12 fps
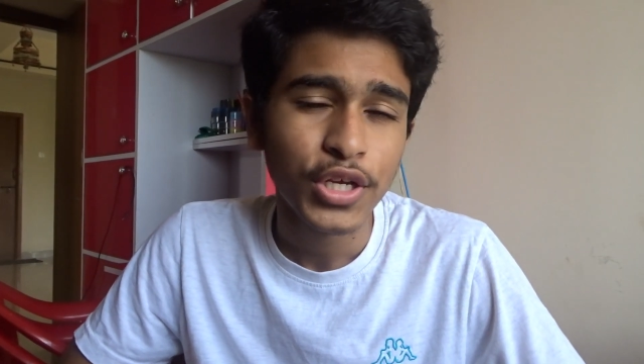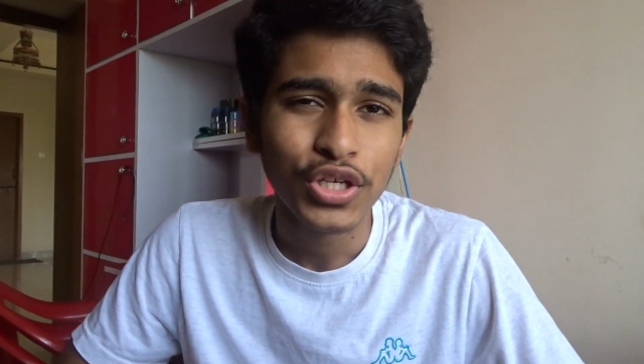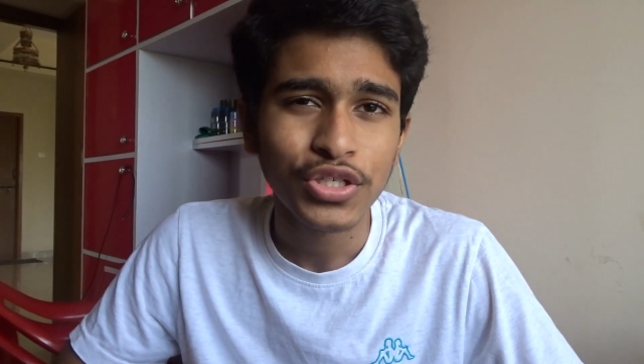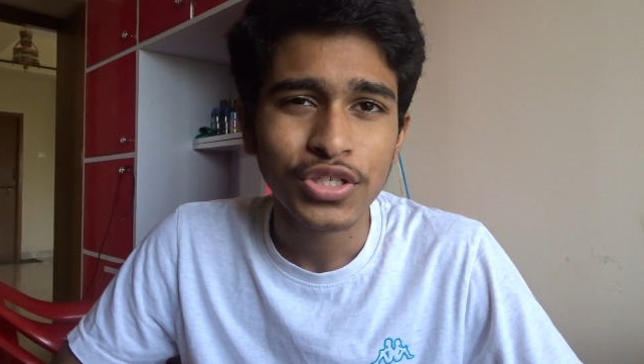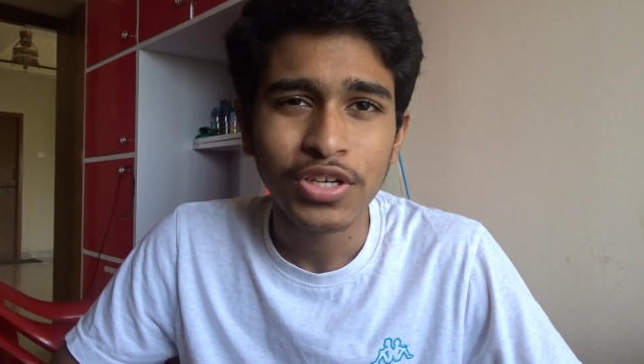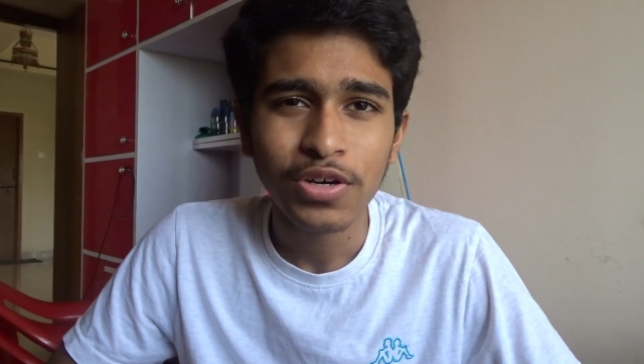
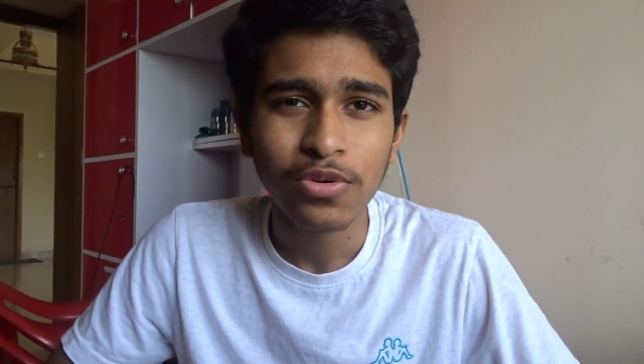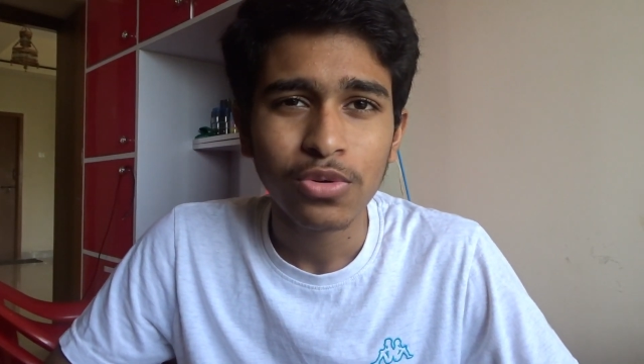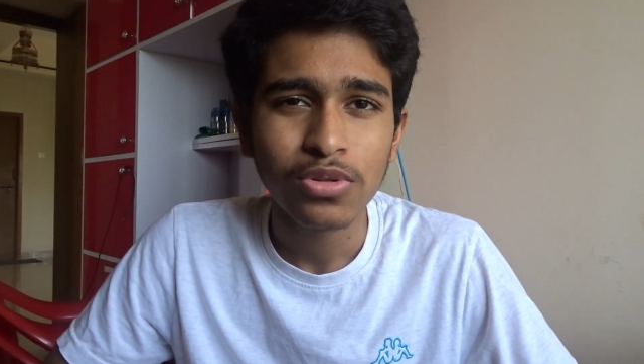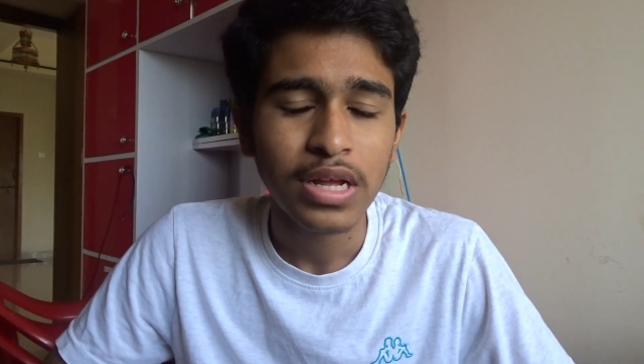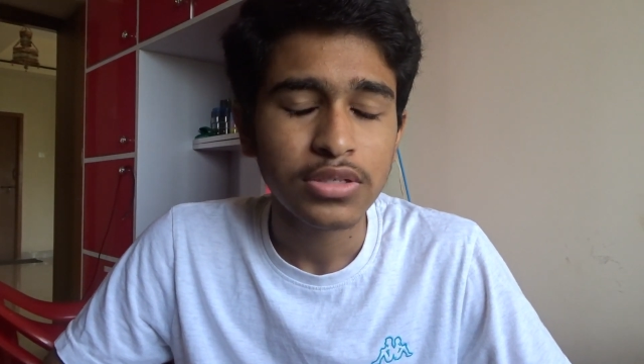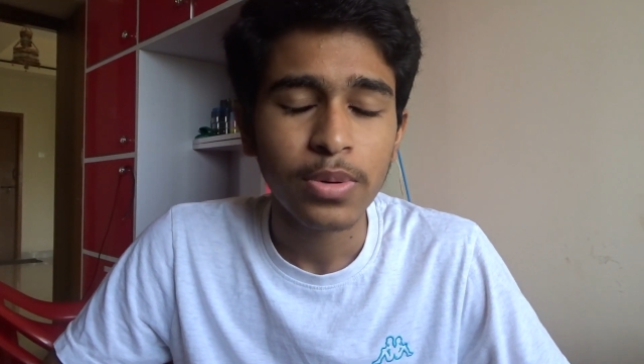So
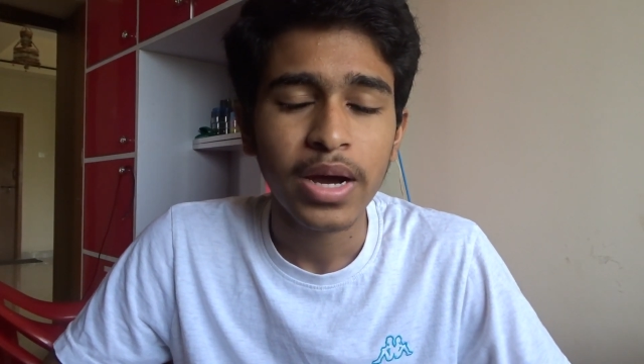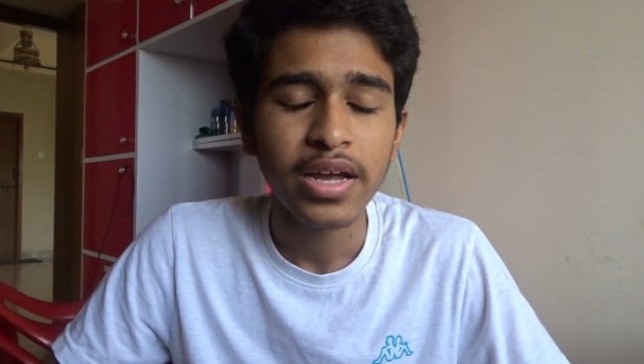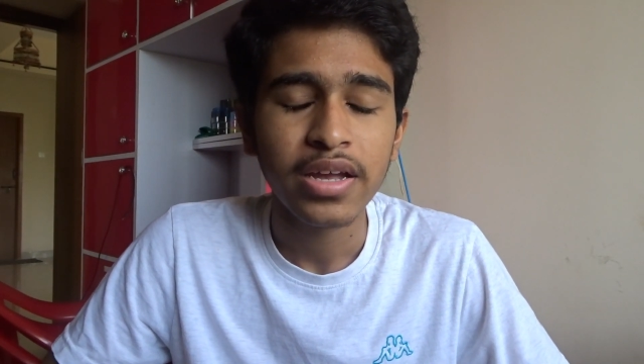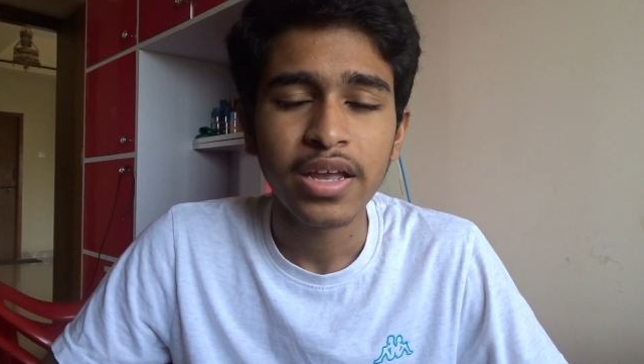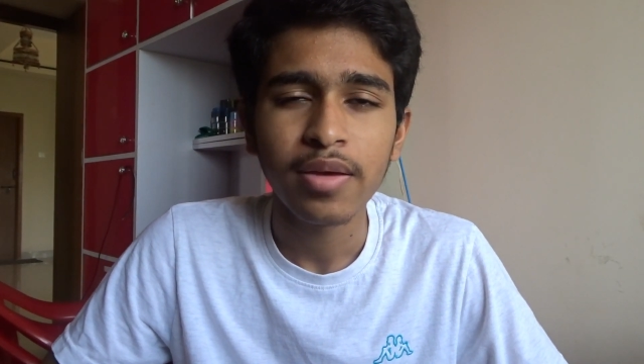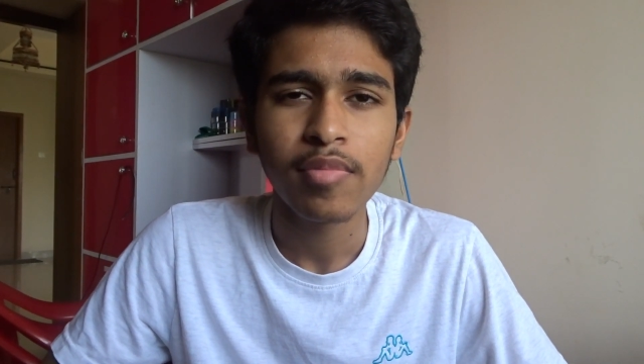that's why I
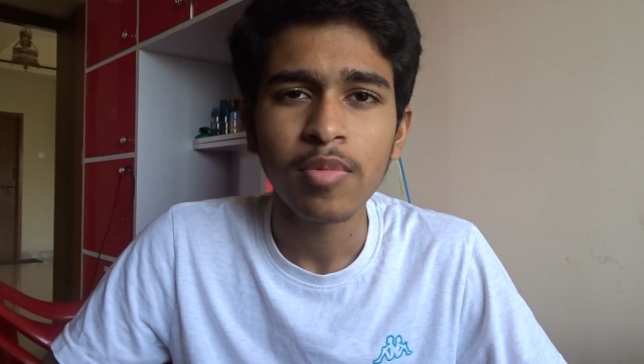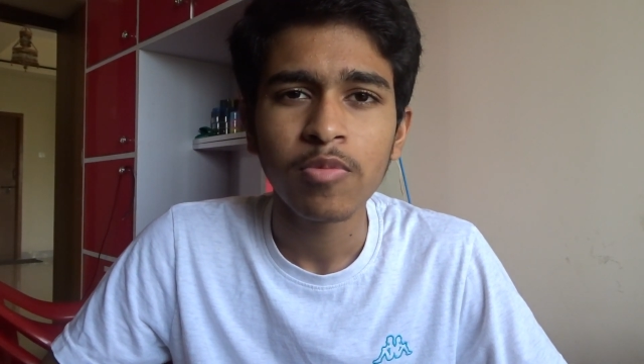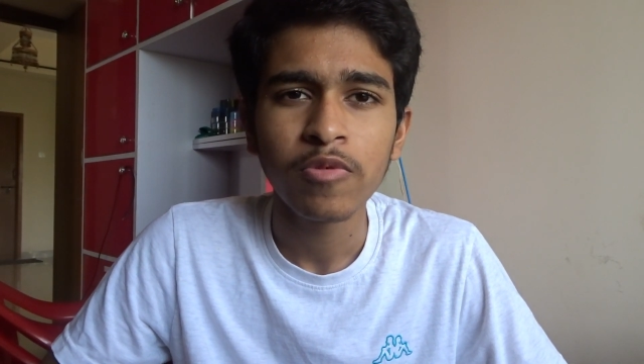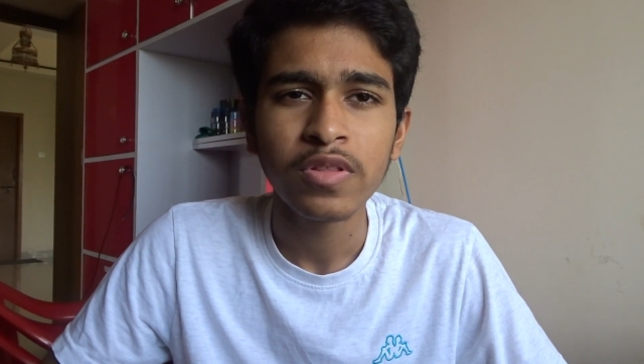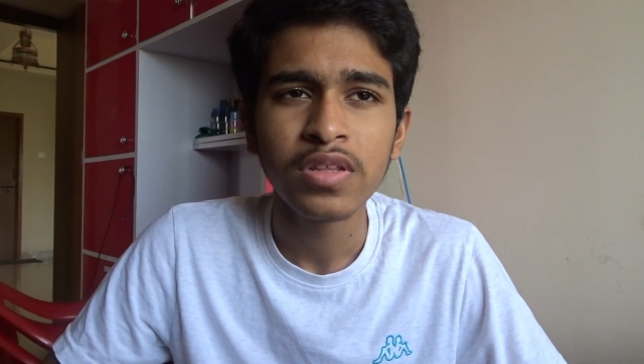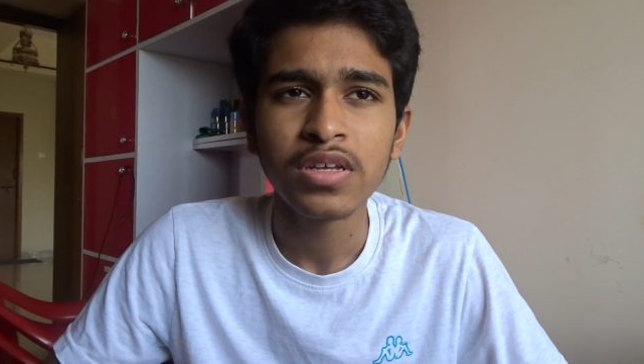came up
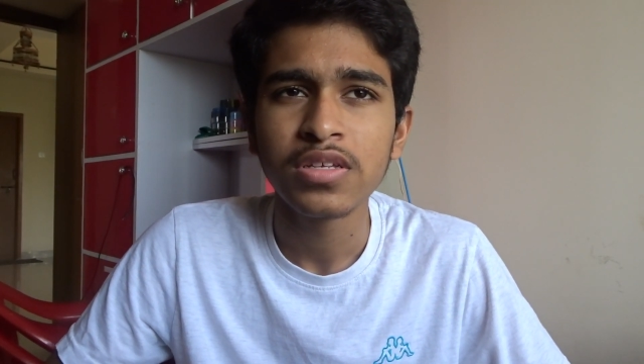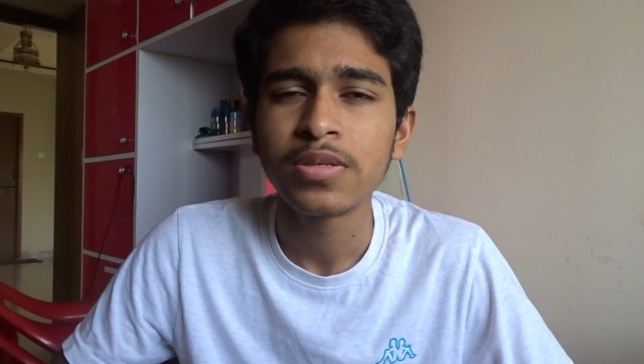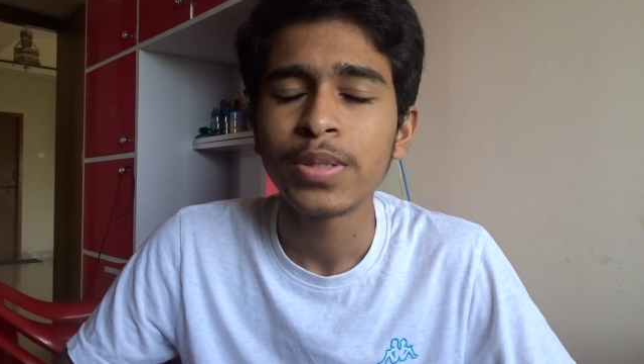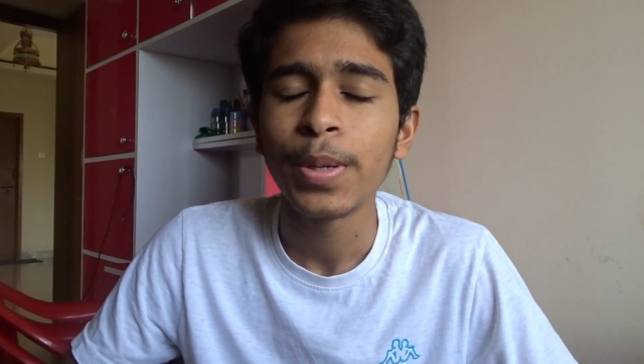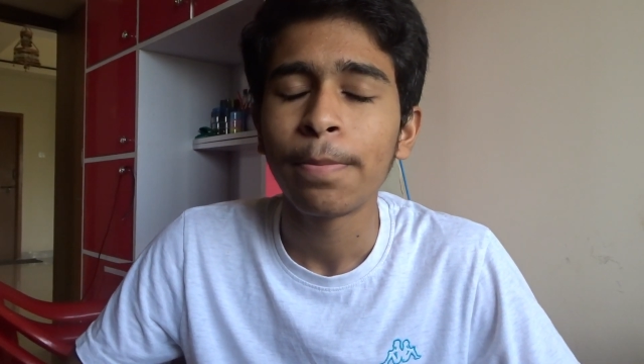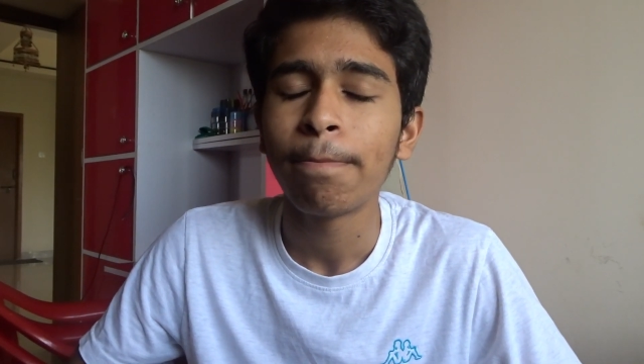with this